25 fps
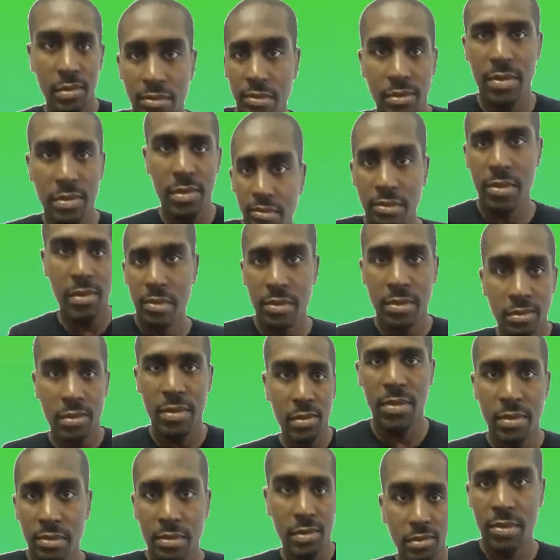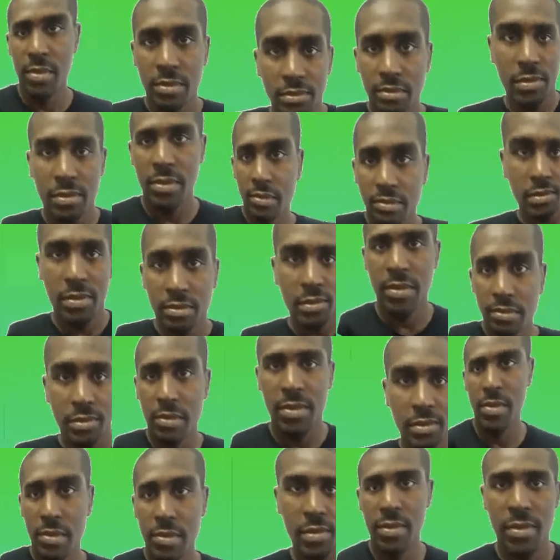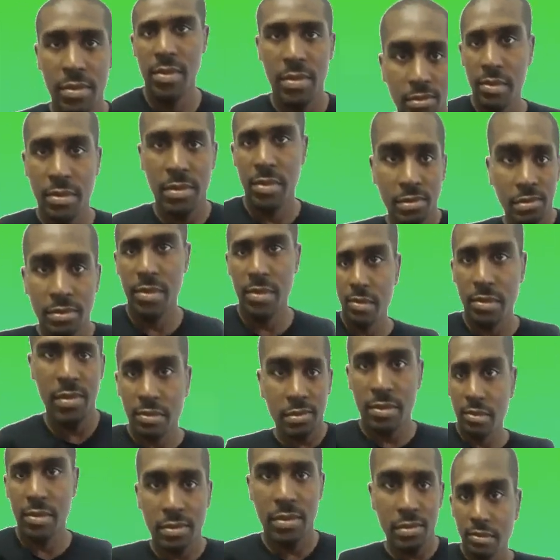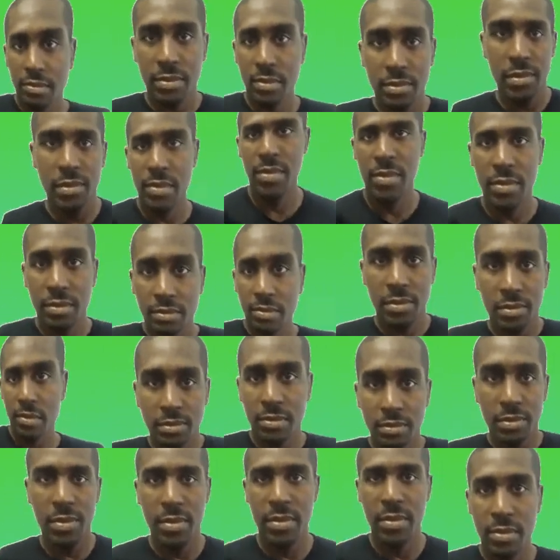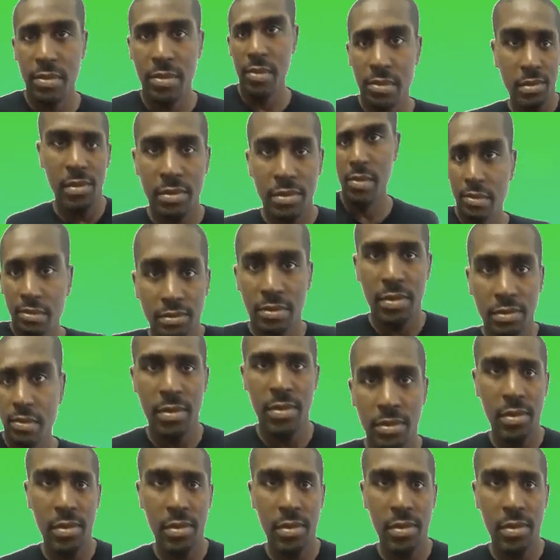different from brotherly love, different from love for your friends,